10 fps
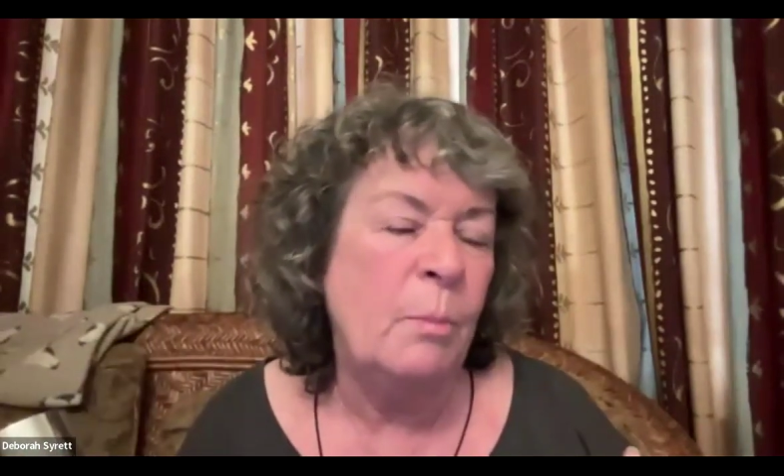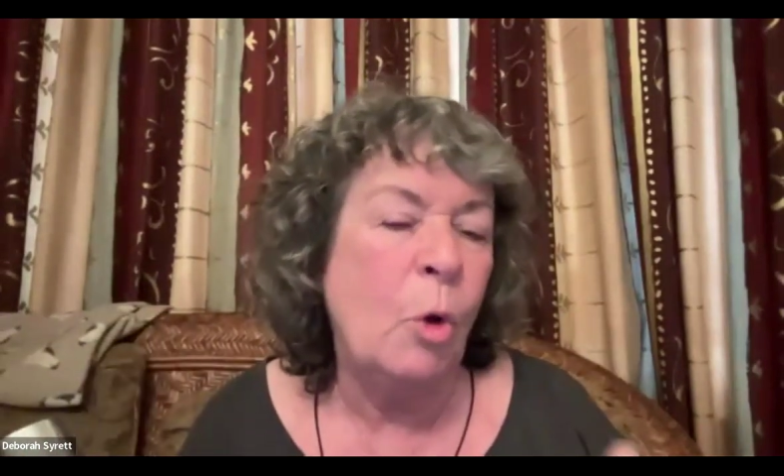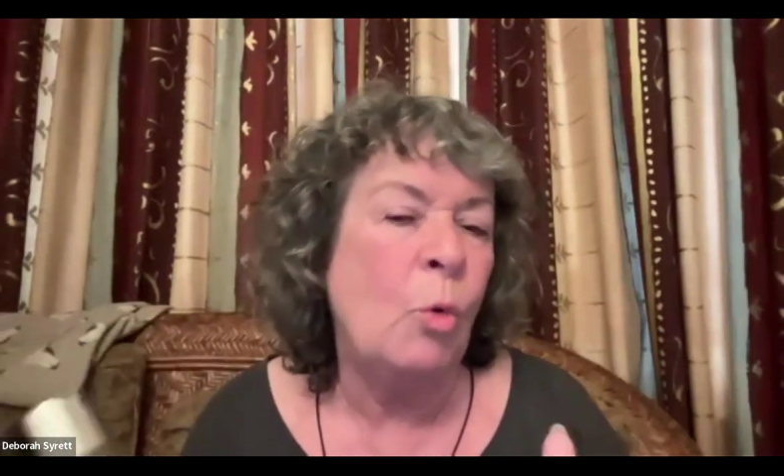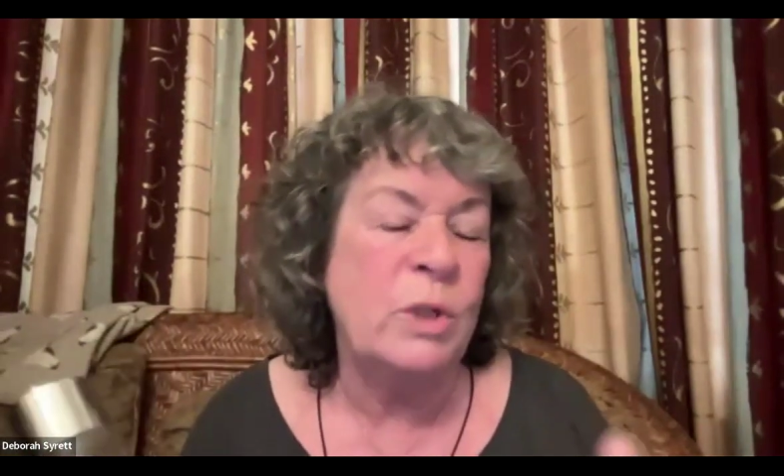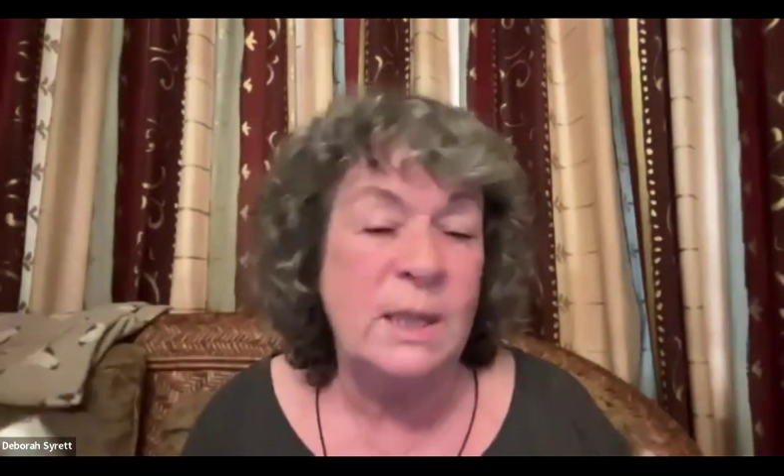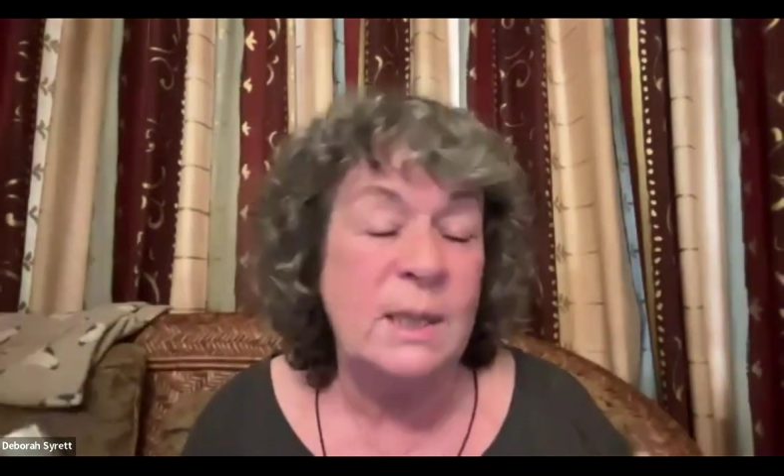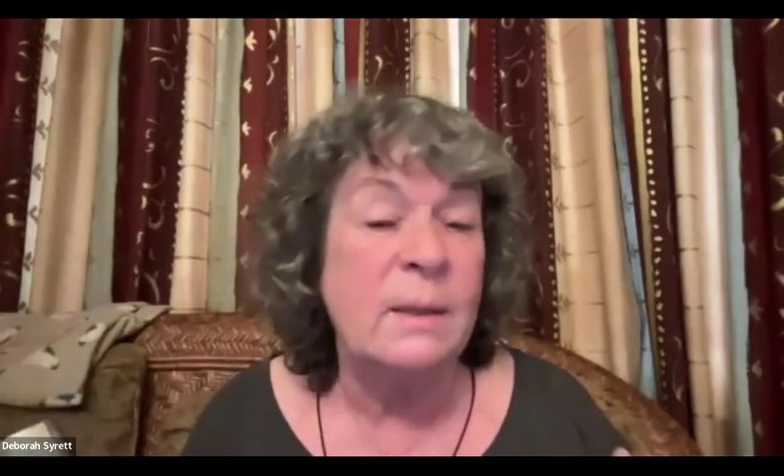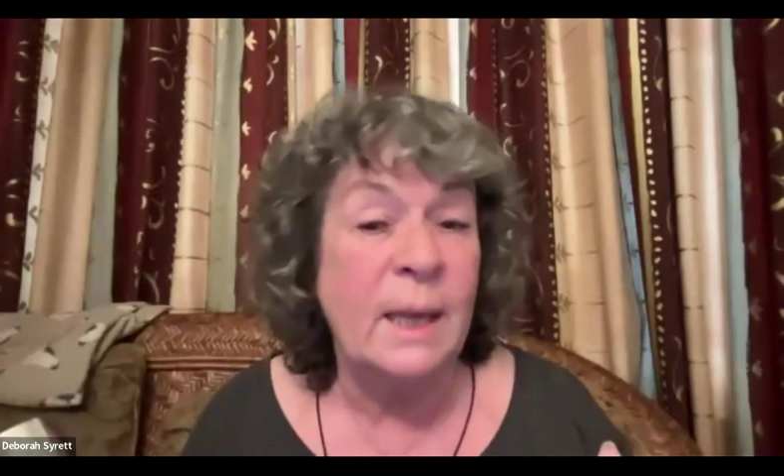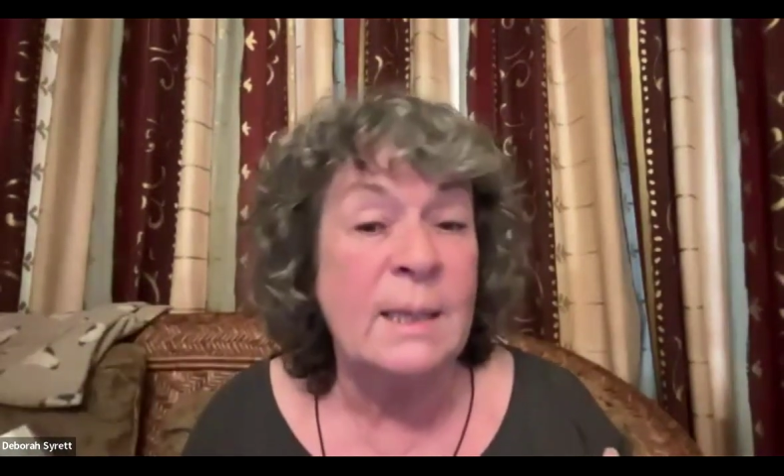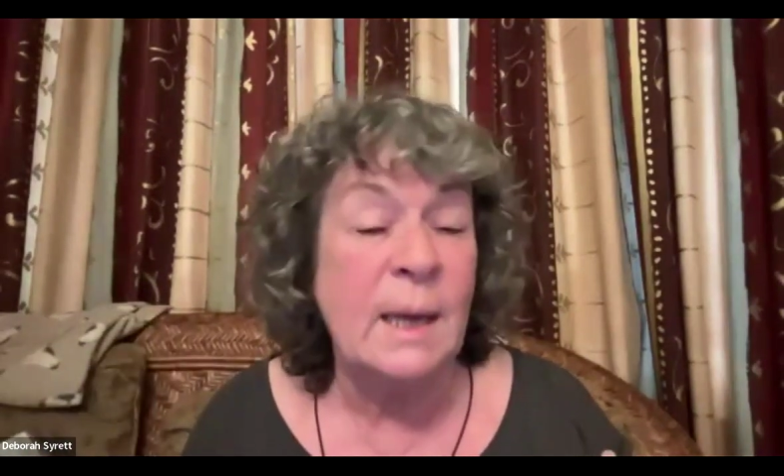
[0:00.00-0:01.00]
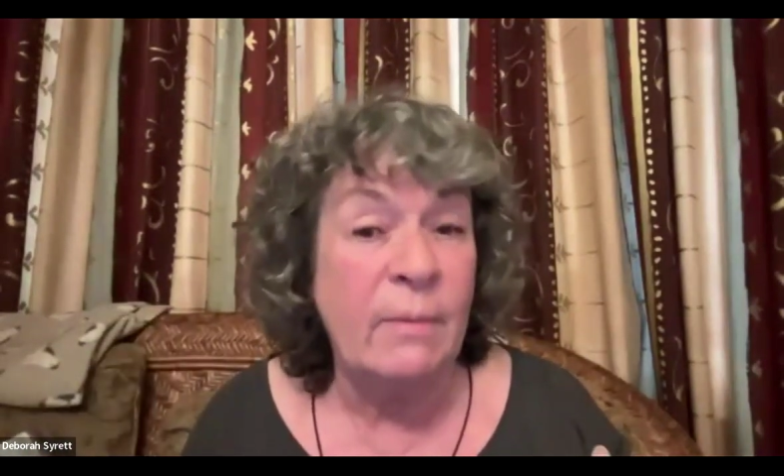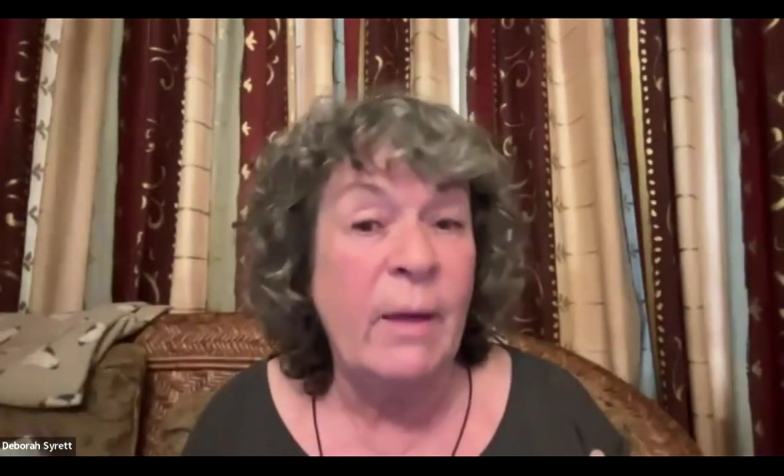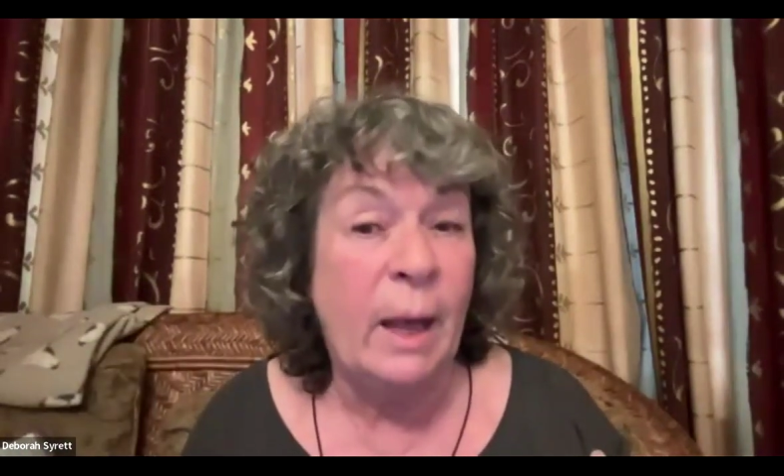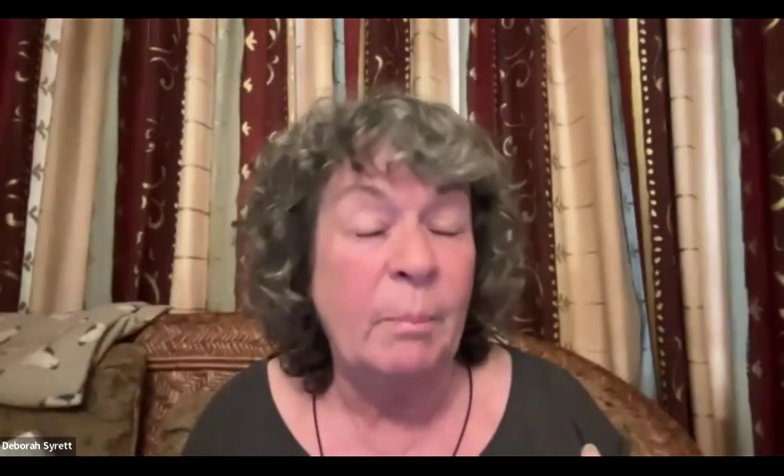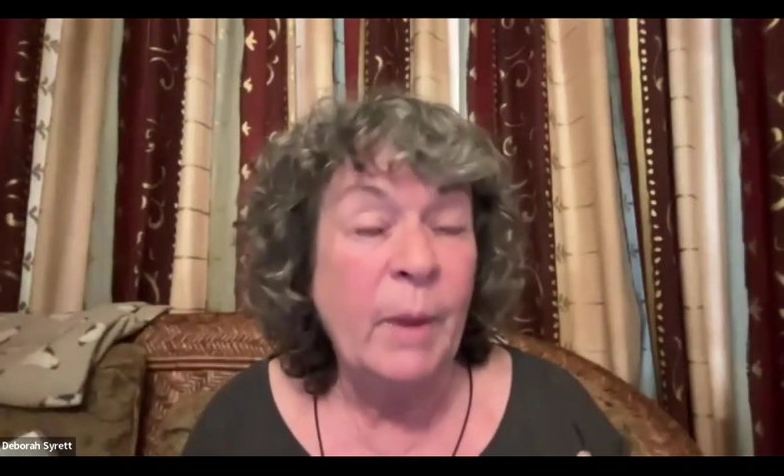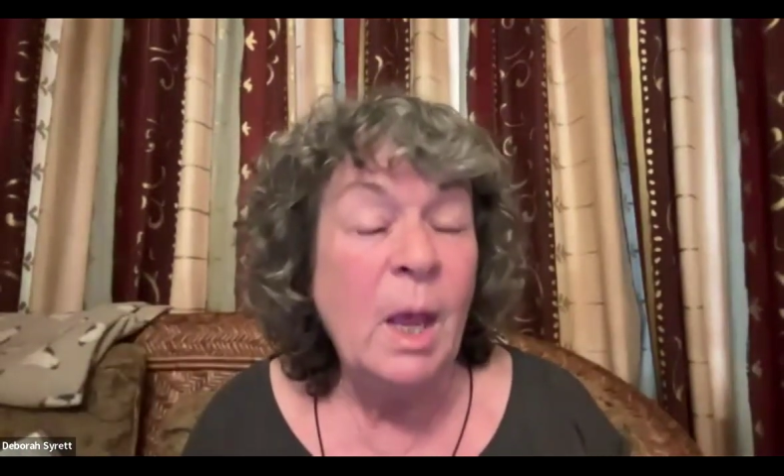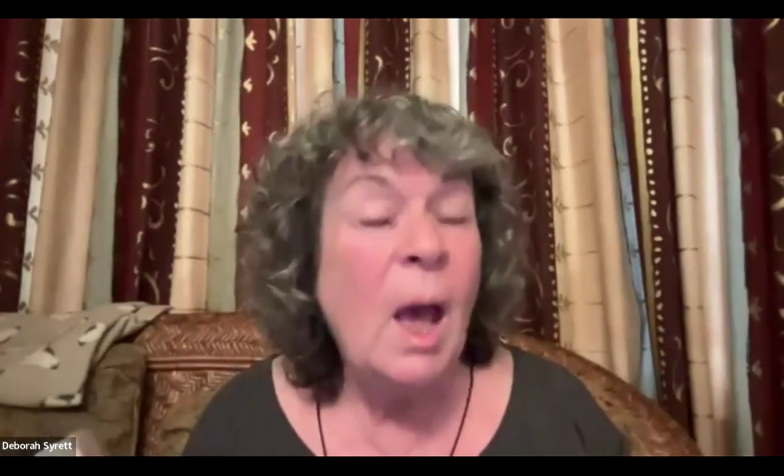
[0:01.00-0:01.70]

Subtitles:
courses and things like that.